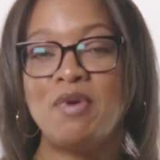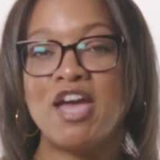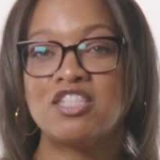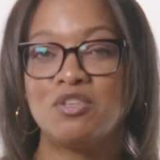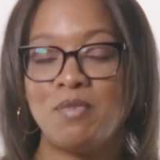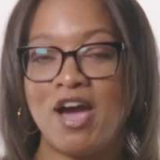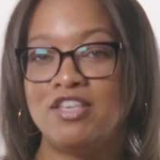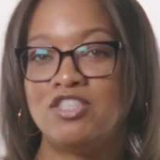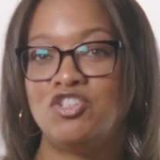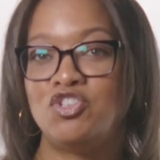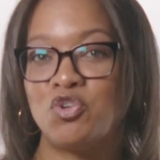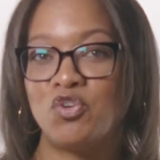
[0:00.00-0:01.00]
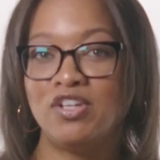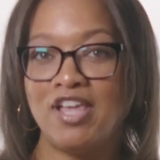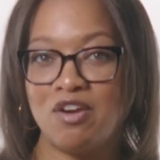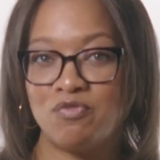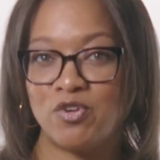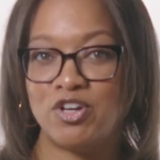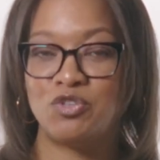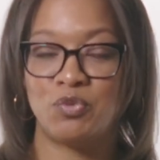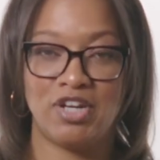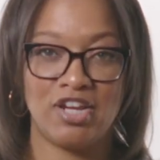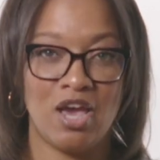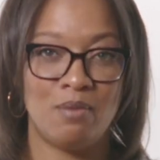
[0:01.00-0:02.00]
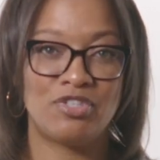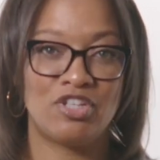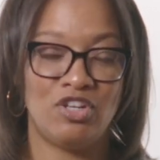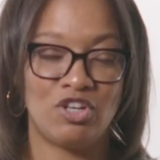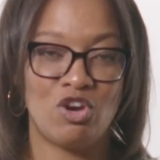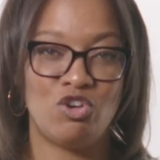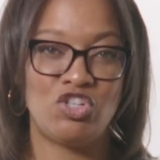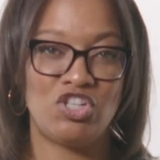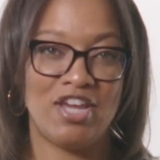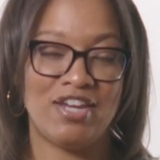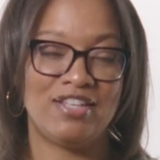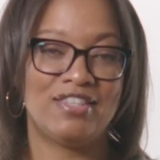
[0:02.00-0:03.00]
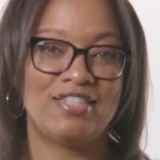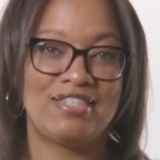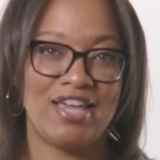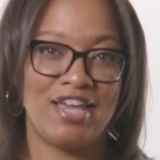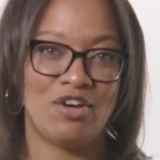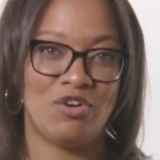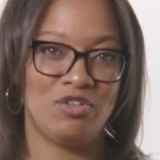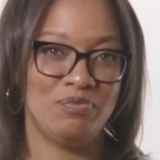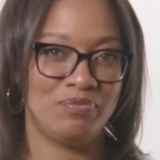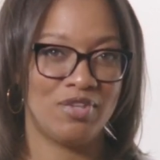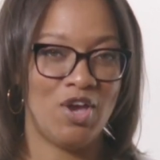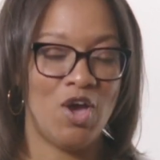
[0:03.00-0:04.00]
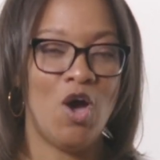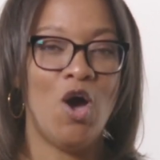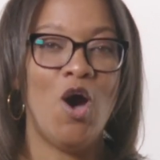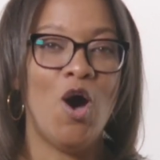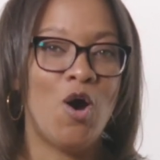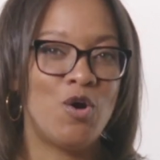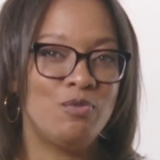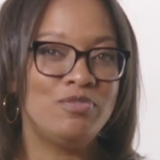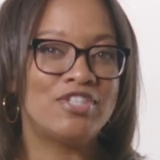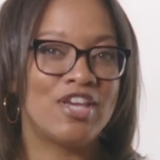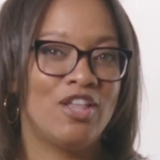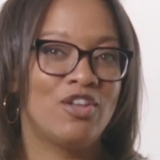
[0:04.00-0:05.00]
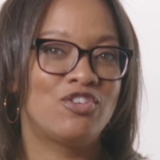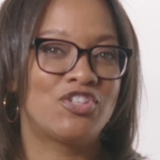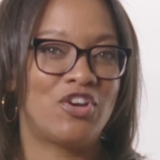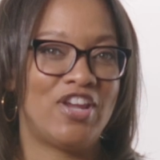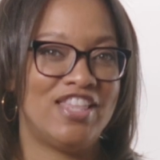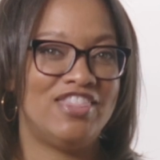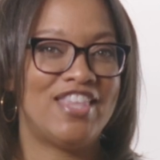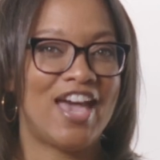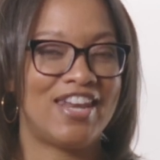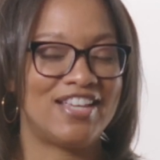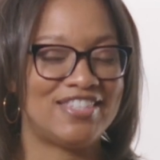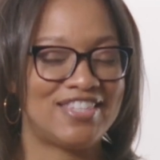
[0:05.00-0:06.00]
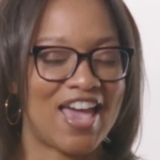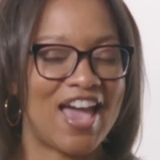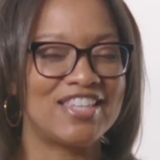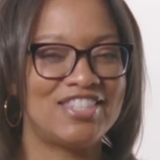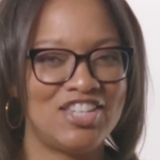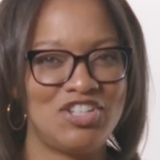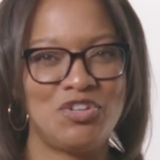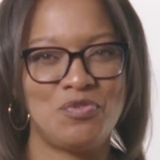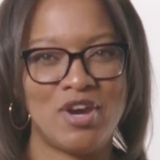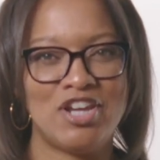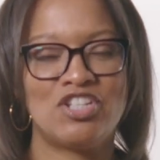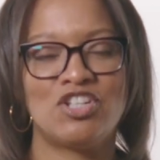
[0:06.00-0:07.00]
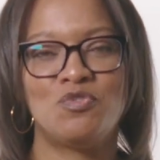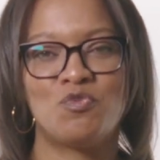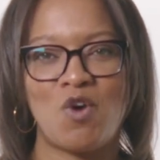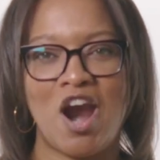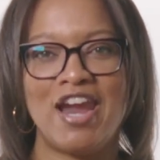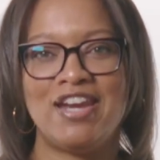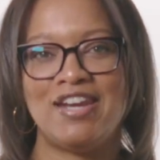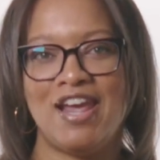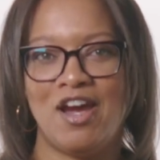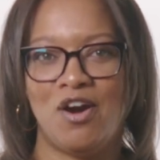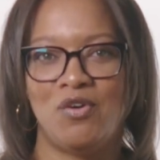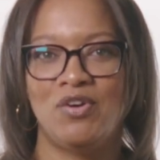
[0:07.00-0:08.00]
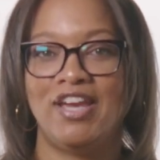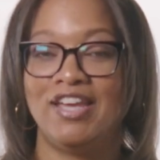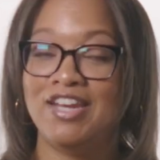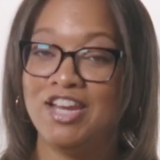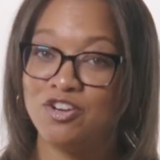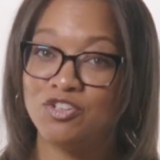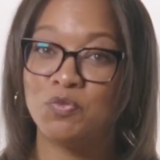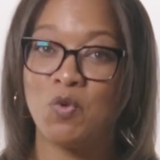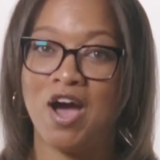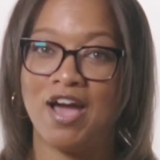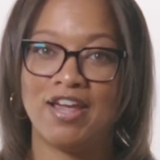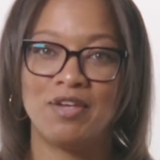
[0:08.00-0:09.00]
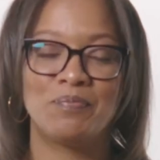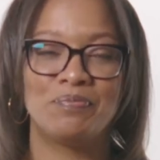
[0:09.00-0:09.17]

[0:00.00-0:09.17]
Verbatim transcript: maximizes your leverage when it comes to negotiating the sale. Home sellers are in that exact situation right now, and here's why.